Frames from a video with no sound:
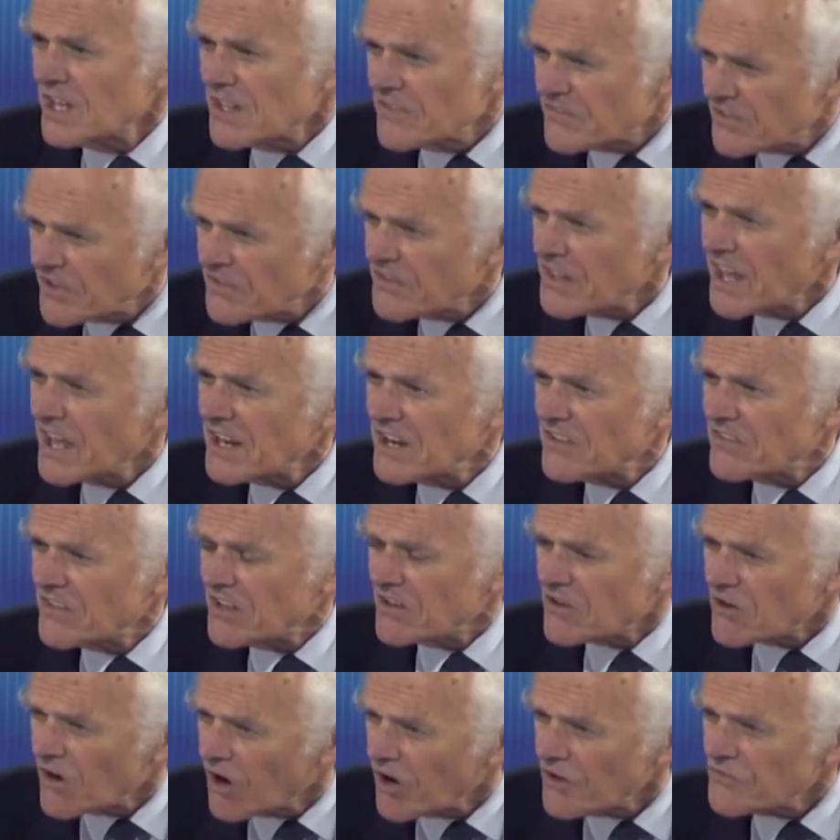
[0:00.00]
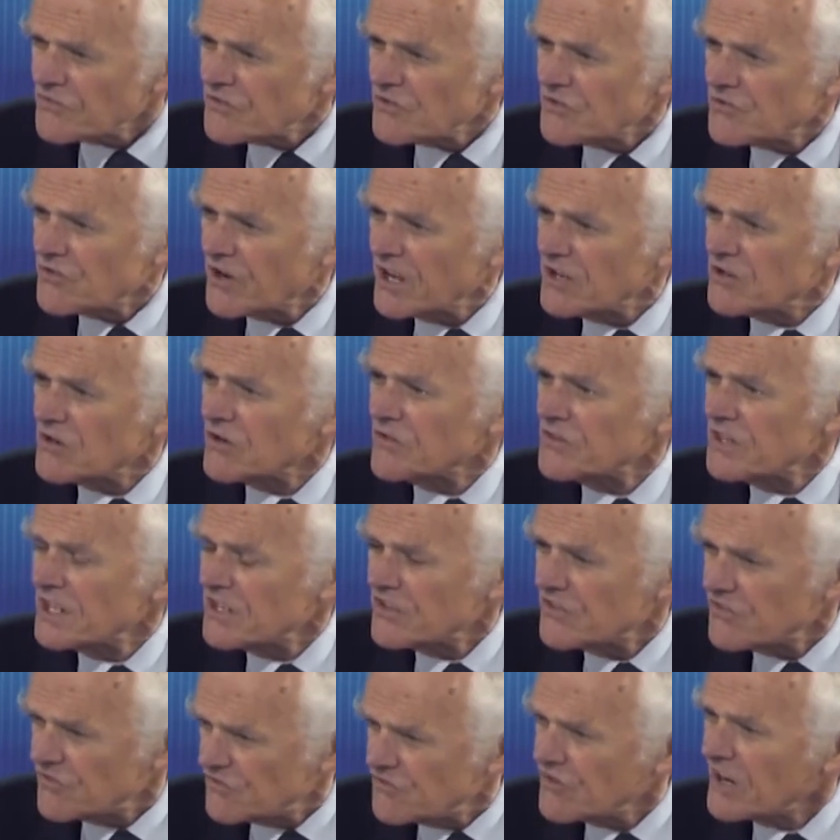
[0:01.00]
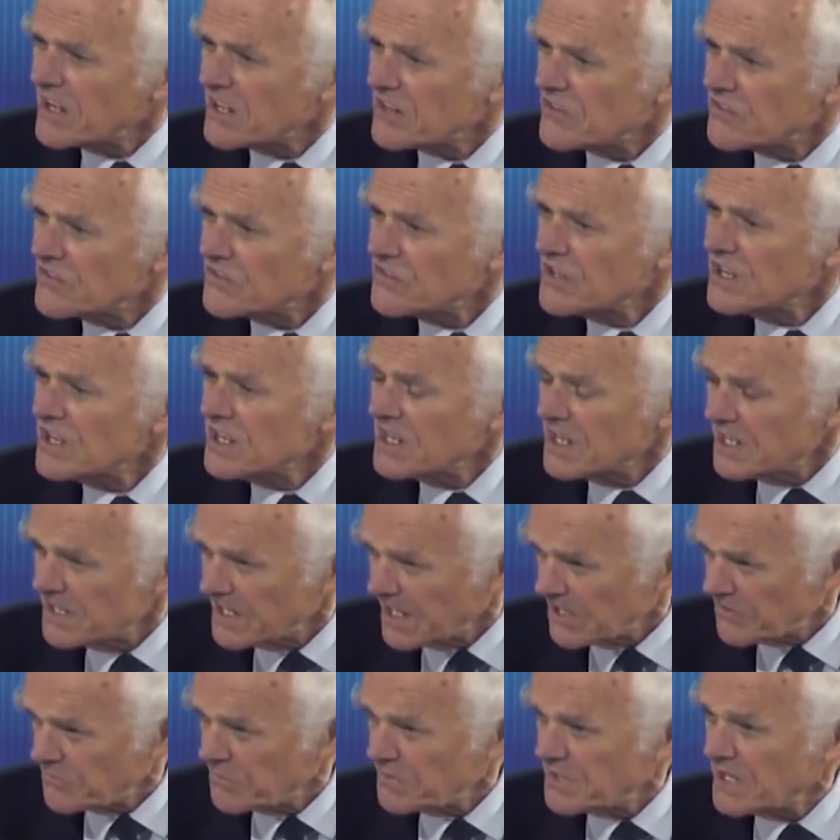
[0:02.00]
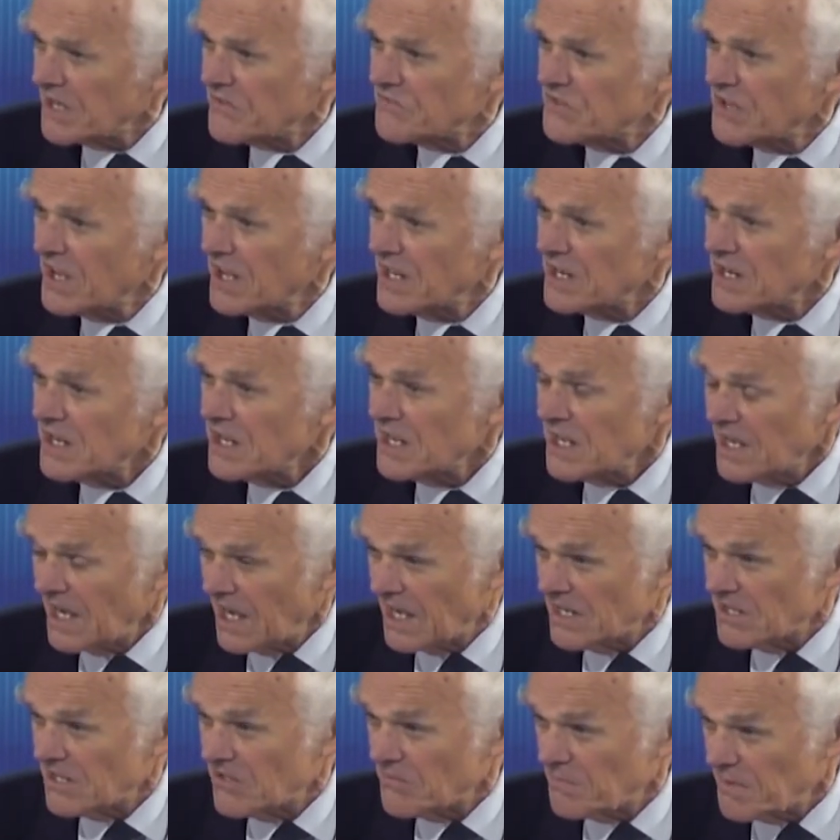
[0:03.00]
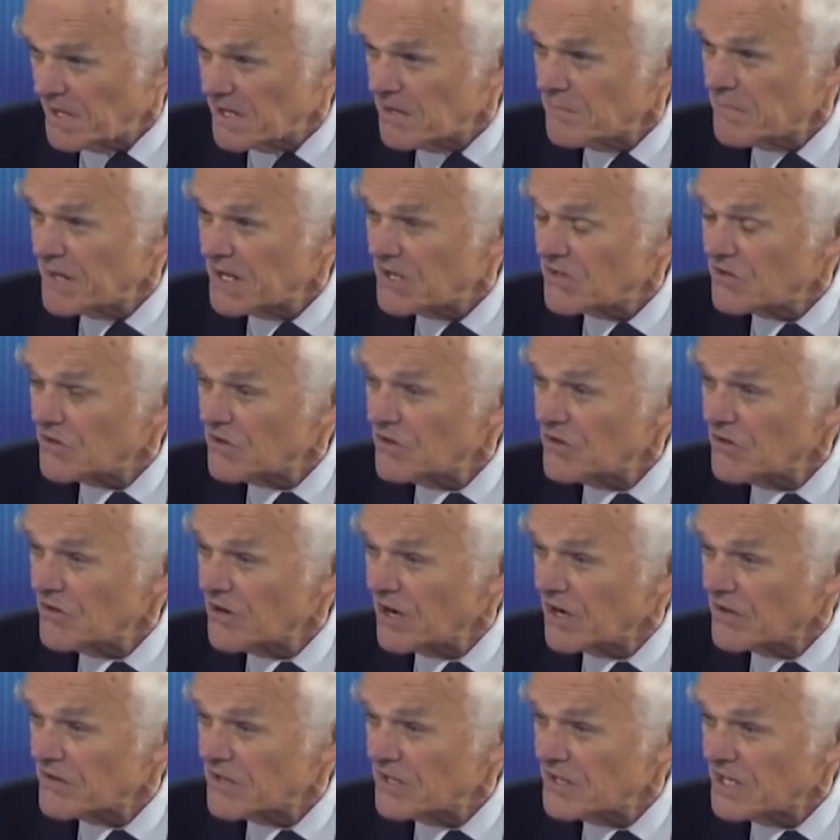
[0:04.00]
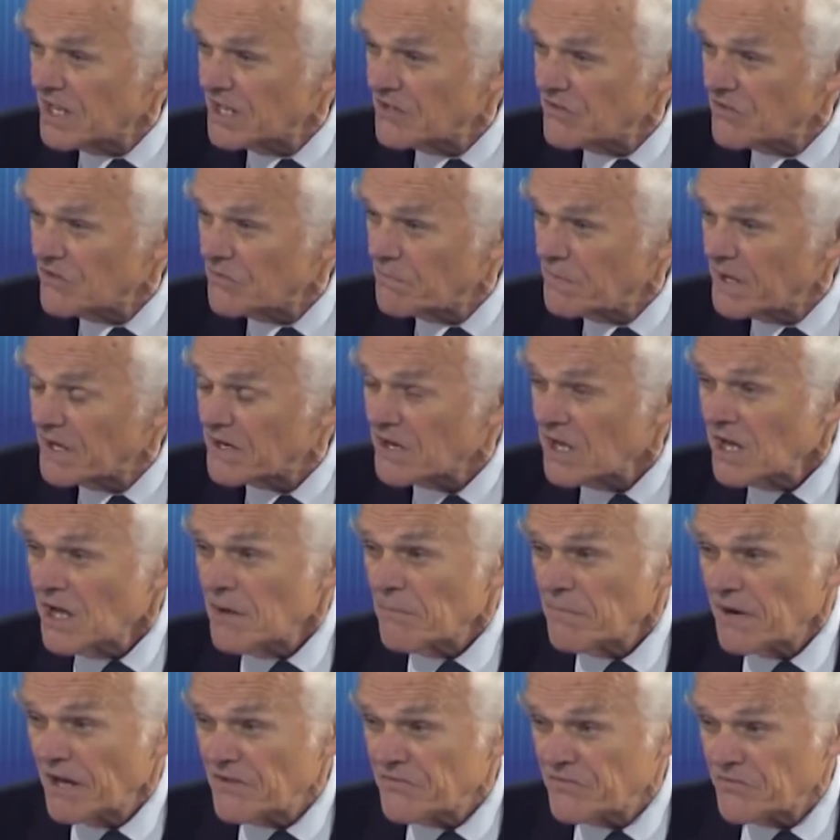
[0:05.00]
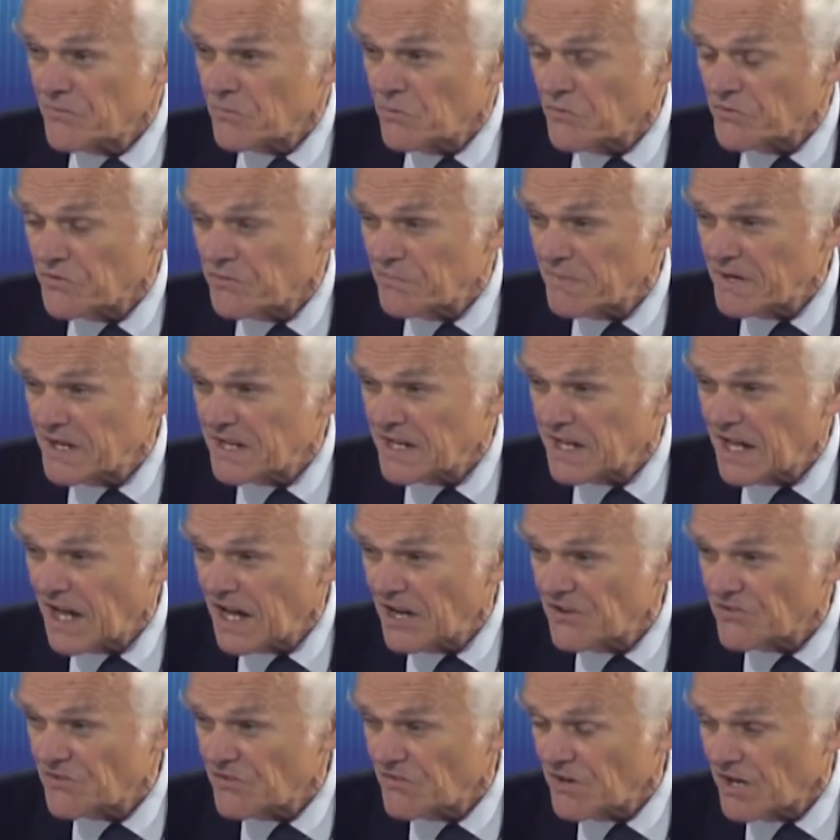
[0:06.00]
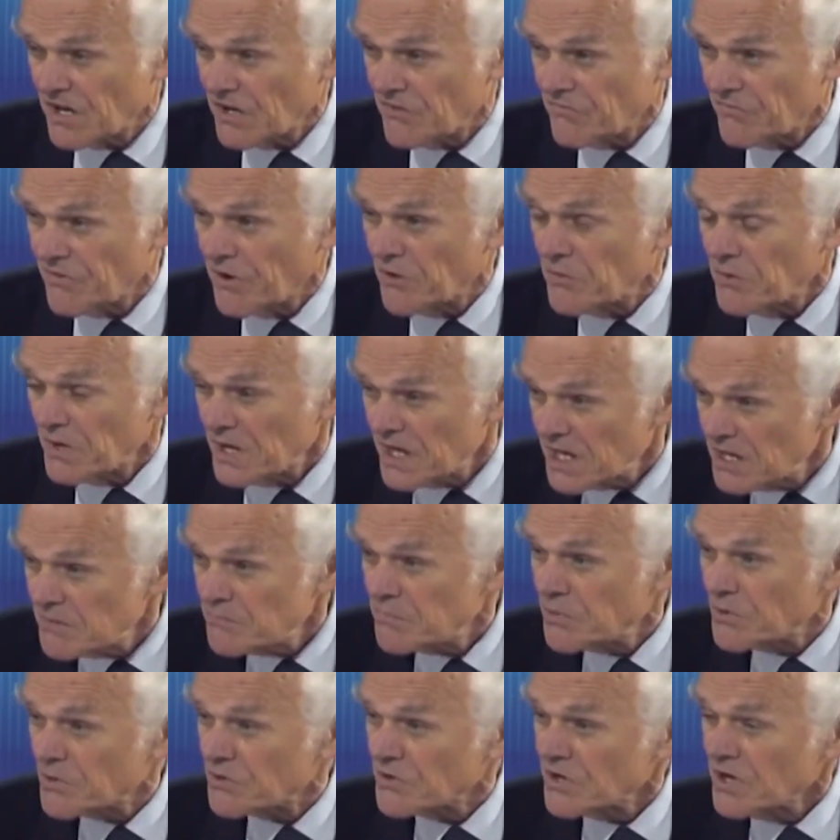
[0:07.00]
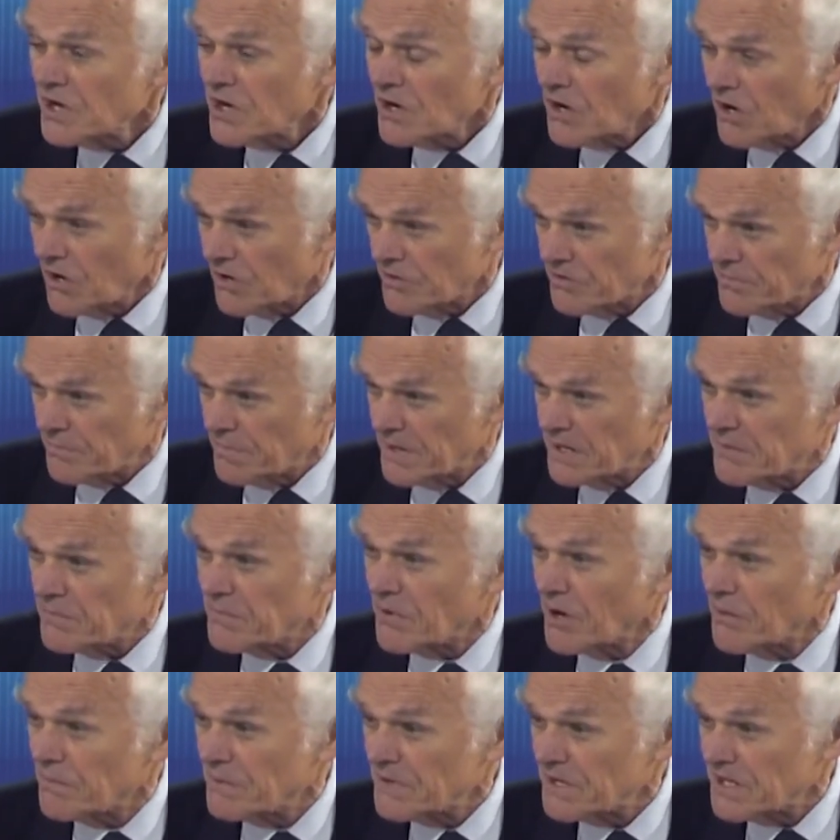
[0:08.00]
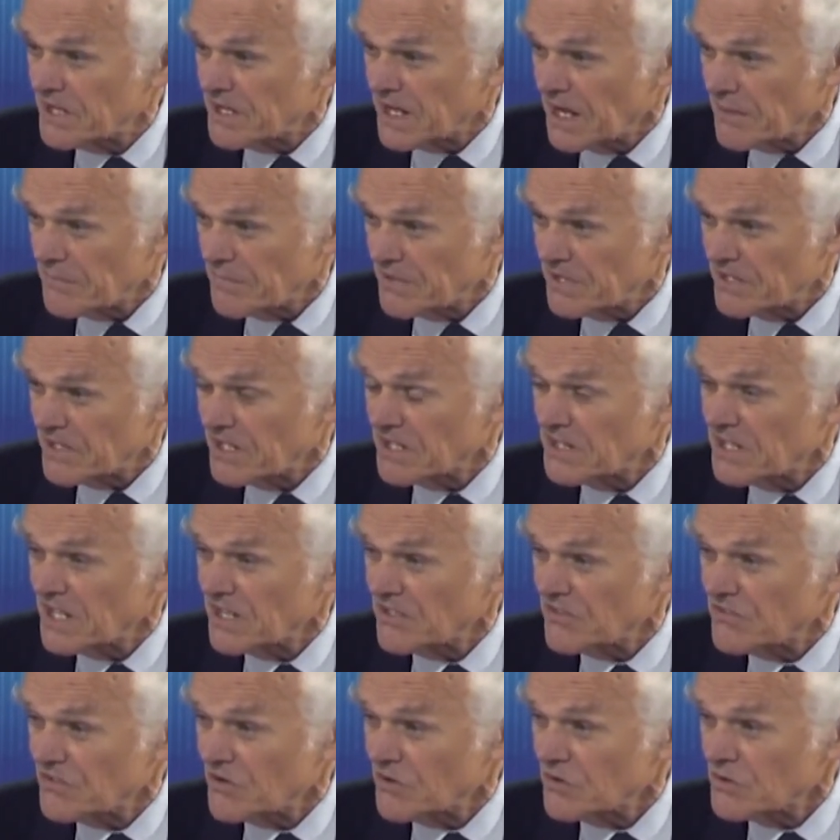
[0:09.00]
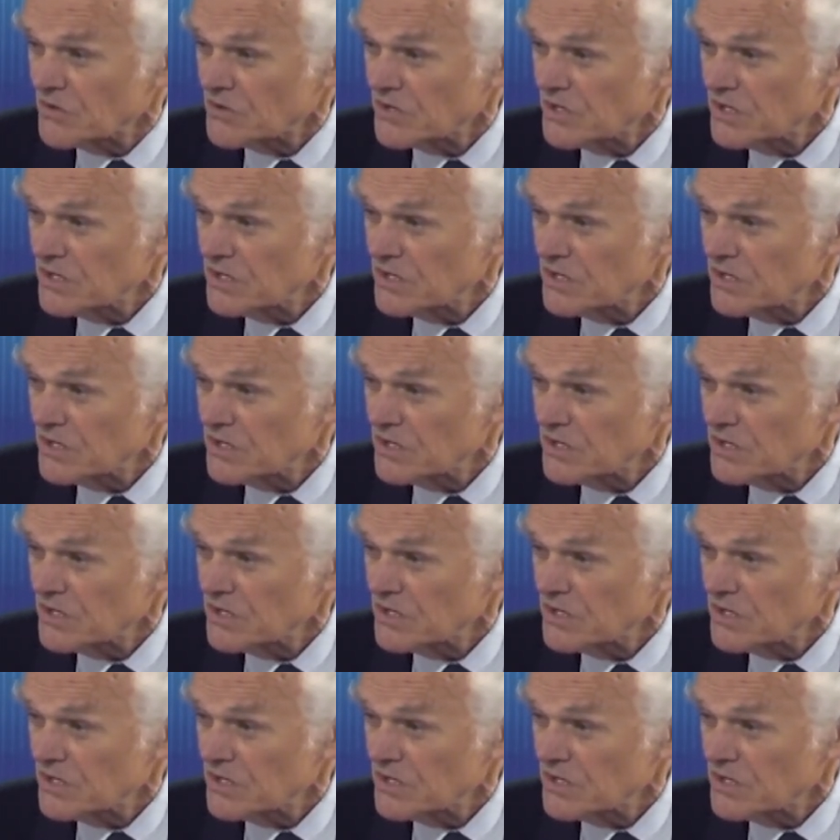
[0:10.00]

So that is it. Concentrate on their strengths. And that's what they've done. And there's been a big turnaround in that respect. Plus, of course, a big cash flow input on a big property company that they sold.